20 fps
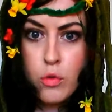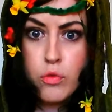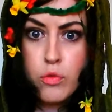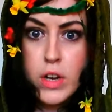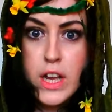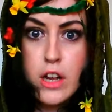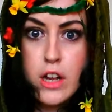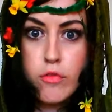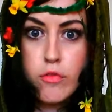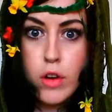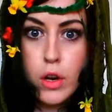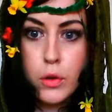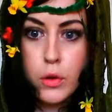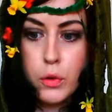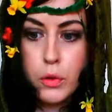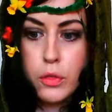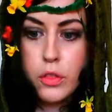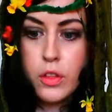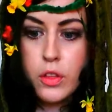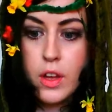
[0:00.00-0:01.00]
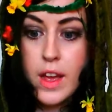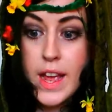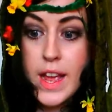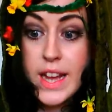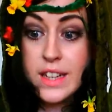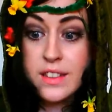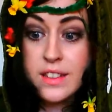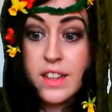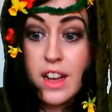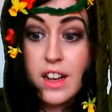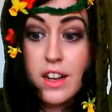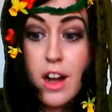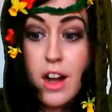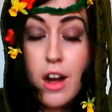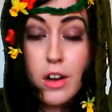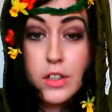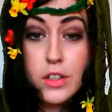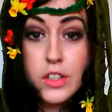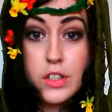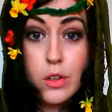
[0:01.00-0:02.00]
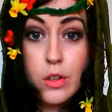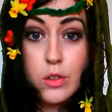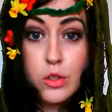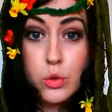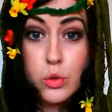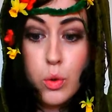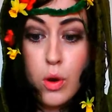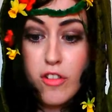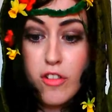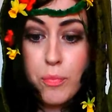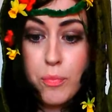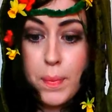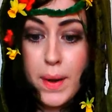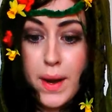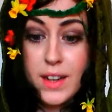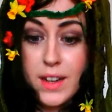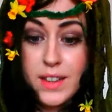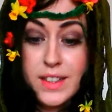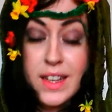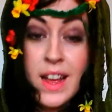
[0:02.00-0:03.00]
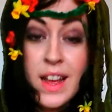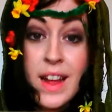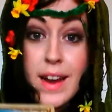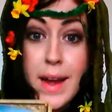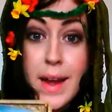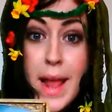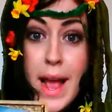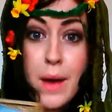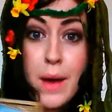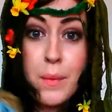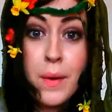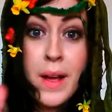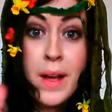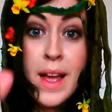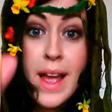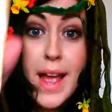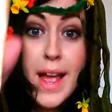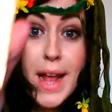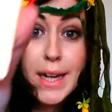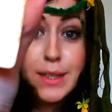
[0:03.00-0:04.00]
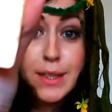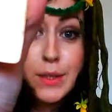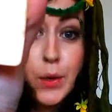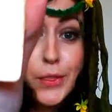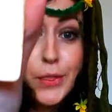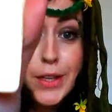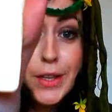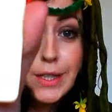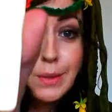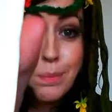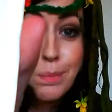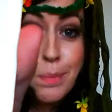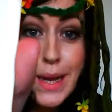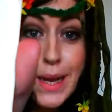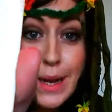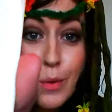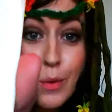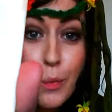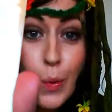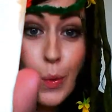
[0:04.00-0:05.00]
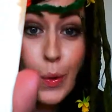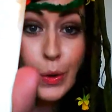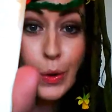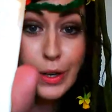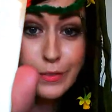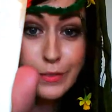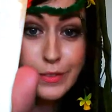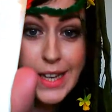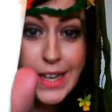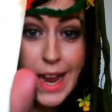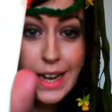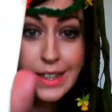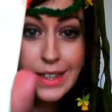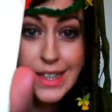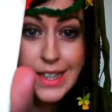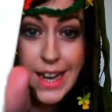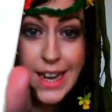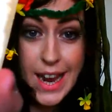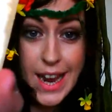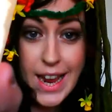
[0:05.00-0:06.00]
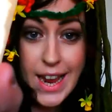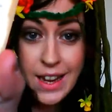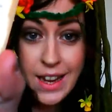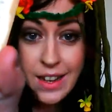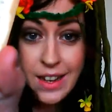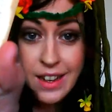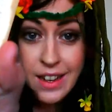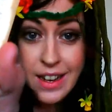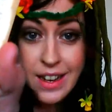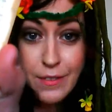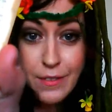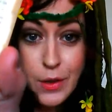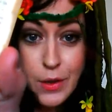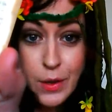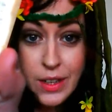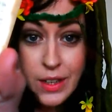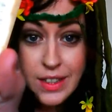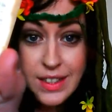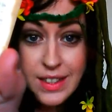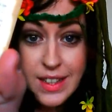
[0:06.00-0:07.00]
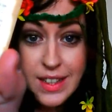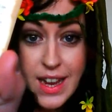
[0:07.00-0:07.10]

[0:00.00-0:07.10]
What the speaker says: Regrowth is a cast on 12+. Now it's got this big wall of text here, if you can